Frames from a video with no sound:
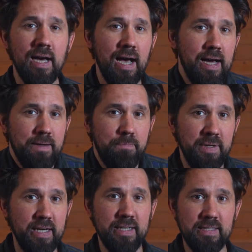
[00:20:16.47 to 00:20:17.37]
And
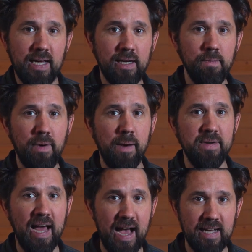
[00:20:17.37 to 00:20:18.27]
because that
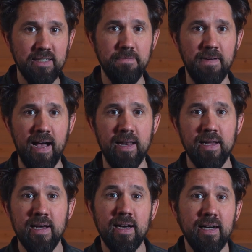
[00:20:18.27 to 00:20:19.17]
compartment has a fan,
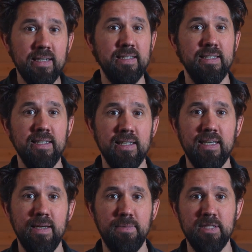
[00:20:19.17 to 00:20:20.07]
it's going to
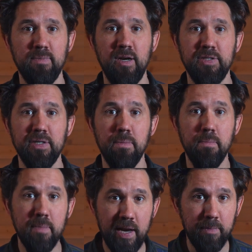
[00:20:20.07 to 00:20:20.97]
keep the smell to a
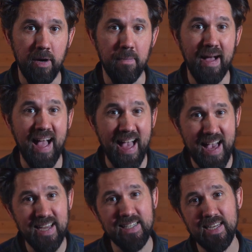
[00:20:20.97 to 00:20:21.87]
minimum
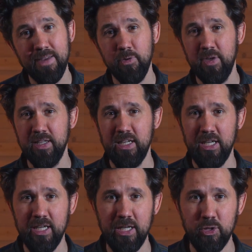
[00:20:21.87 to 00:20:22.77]
and save you another
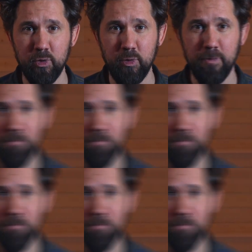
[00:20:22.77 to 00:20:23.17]
cleaning chore.